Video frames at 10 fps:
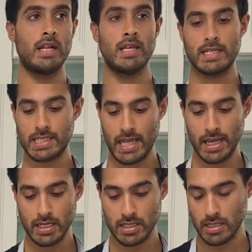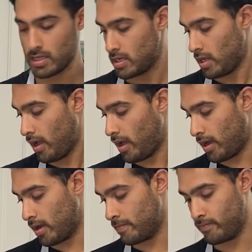of like steaks,
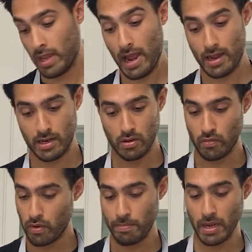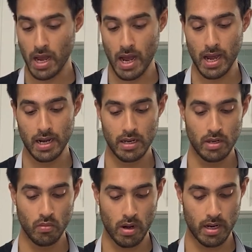not ripping hot.
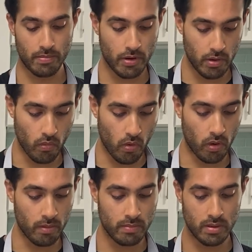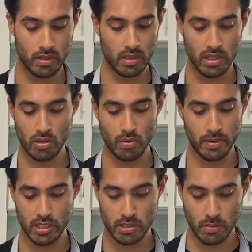You want it pretty warm, a little bit
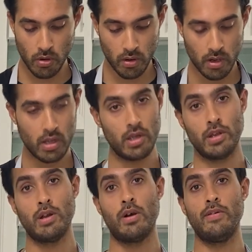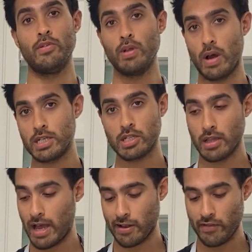of smoke. You know, if you watched the
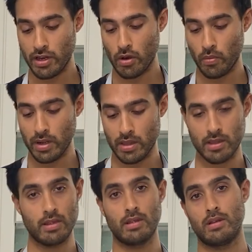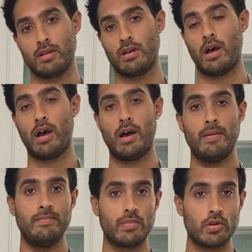last video with
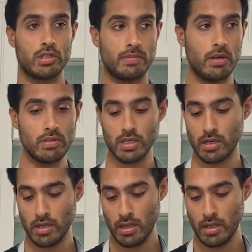Chris Spinoza,